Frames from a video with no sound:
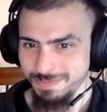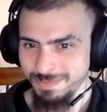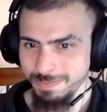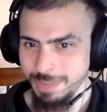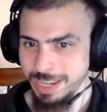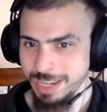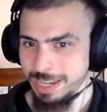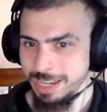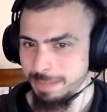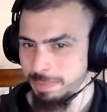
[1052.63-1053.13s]

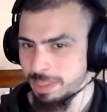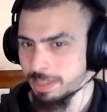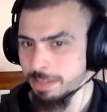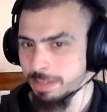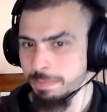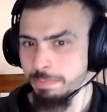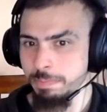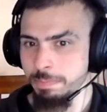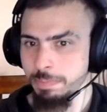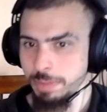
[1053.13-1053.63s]
make up
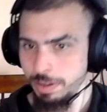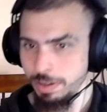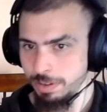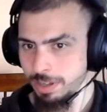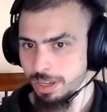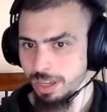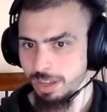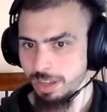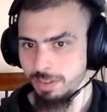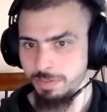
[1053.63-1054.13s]
the
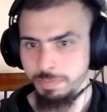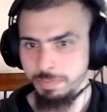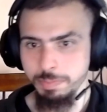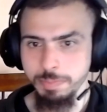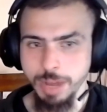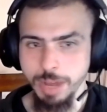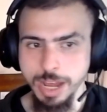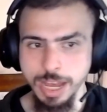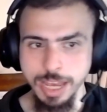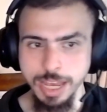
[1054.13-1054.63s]
bulk of
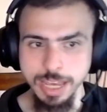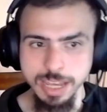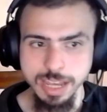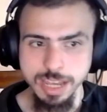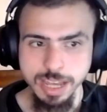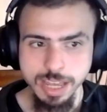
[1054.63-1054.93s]
my